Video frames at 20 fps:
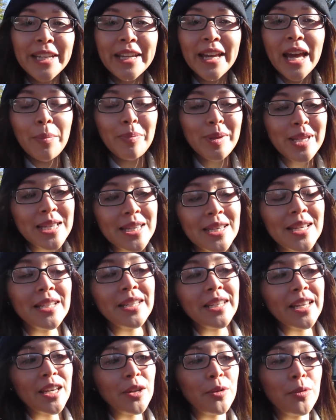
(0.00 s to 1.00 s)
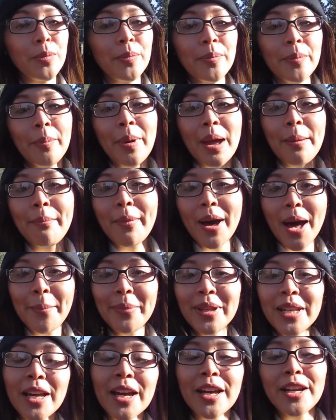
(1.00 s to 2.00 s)
happy Sunday. My mom
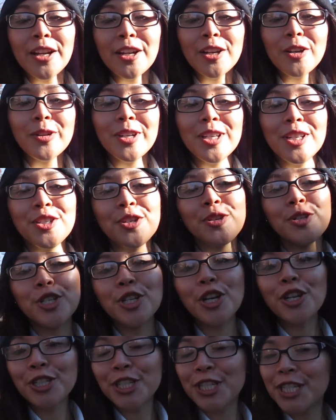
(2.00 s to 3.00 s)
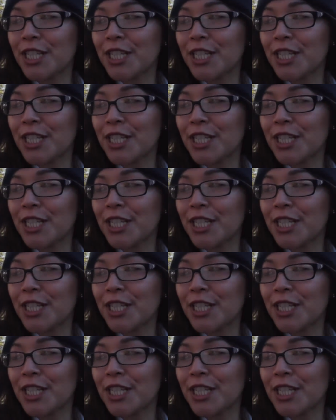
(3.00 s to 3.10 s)
and I are going to church.